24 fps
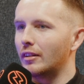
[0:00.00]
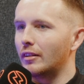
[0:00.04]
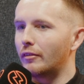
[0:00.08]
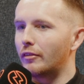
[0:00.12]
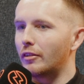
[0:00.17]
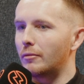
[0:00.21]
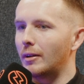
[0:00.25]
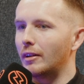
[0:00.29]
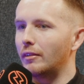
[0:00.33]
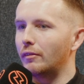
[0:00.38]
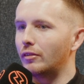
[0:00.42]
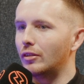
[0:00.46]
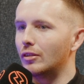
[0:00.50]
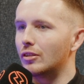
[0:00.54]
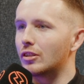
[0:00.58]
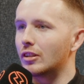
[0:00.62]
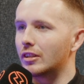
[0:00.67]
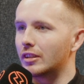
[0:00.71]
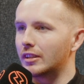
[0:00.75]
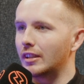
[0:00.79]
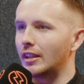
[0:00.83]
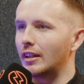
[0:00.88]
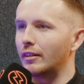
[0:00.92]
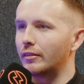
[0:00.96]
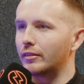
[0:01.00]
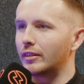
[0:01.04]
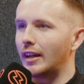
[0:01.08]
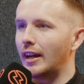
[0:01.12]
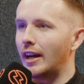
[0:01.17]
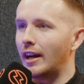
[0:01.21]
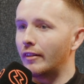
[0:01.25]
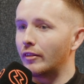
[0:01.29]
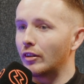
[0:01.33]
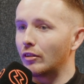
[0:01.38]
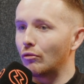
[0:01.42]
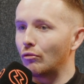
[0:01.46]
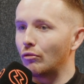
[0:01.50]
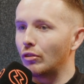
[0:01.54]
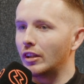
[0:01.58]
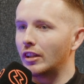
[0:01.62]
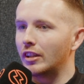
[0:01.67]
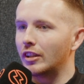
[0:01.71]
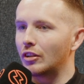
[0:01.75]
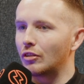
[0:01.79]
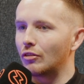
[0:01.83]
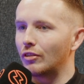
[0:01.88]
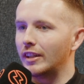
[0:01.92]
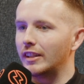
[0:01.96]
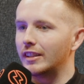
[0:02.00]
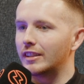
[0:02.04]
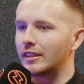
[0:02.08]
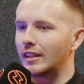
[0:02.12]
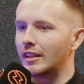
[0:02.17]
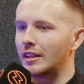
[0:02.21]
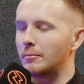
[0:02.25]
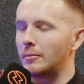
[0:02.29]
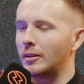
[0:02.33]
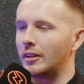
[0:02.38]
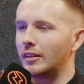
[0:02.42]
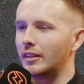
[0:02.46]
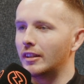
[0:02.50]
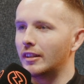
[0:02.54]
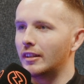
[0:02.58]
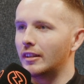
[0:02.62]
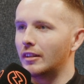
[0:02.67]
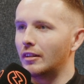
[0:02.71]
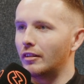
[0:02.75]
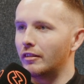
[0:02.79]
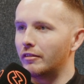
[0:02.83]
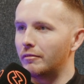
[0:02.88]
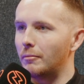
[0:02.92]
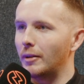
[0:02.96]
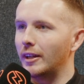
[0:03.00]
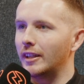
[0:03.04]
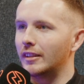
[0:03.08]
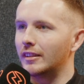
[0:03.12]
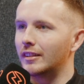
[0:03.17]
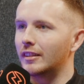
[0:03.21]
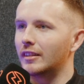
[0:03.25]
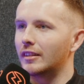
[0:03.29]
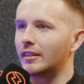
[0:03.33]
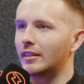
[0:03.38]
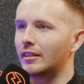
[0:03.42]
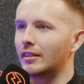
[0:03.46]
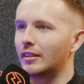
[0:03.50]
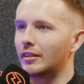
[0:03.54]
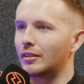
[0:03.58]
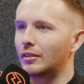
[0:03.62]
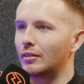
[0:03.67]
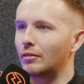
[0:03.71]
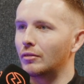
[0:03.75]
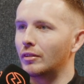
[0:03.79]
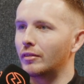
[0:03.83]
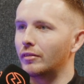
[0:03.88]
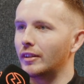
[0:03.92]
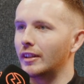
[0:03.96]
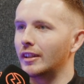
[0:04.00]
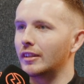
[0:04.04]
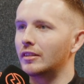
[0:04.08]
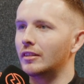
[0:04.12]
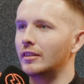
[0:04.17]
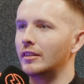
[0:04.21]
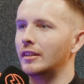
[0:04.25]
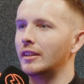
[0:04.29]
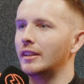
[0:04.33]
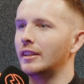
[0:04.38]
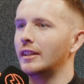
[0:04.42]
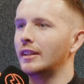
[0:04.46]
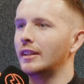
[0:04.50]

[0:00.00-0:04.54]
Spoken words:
for my future self to have a really great cinema of mind to reflect on.